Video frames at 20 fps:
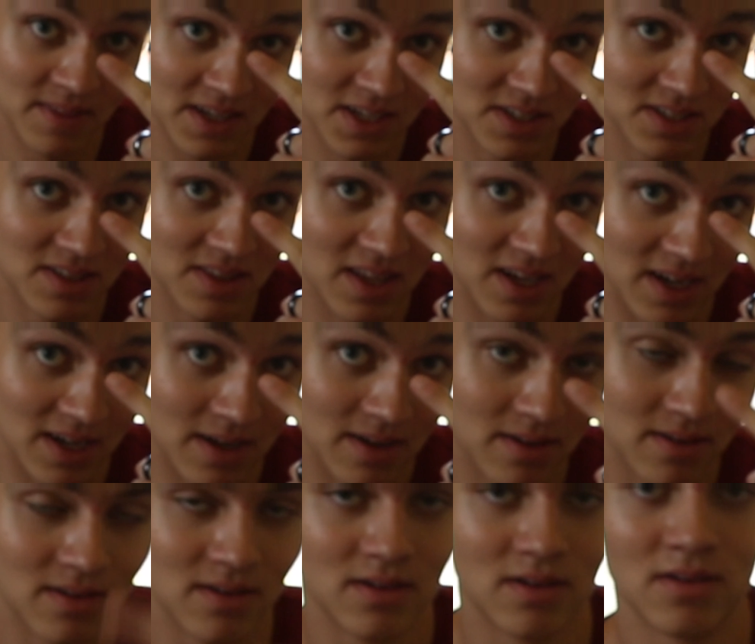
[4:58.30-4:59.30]
This thing,
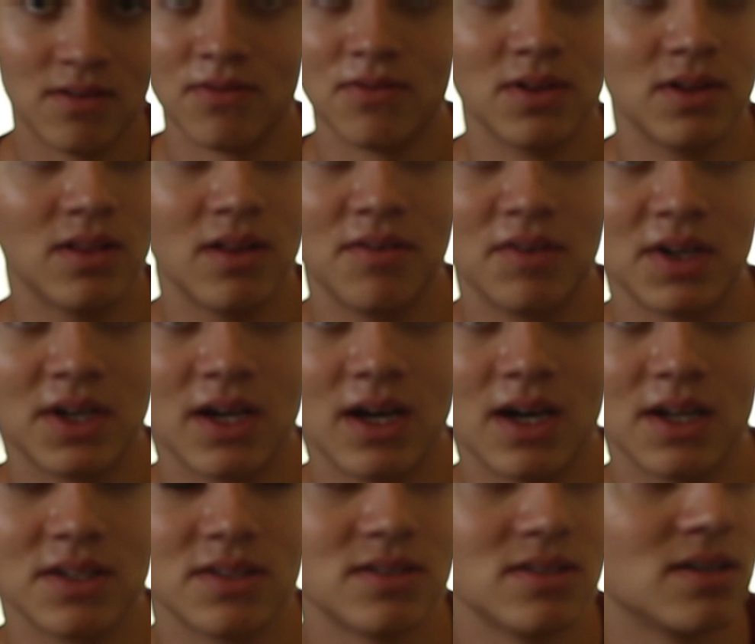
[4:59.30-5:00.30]
for the love of
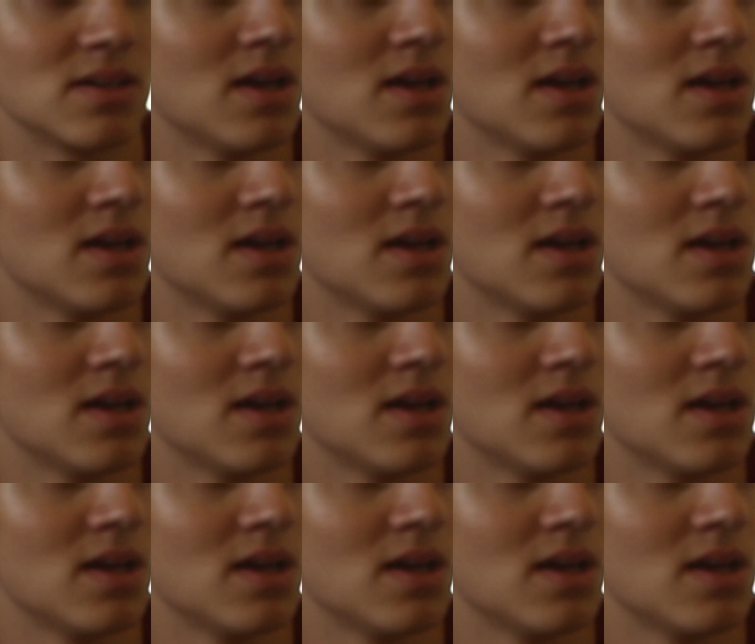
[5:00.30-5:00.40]
God,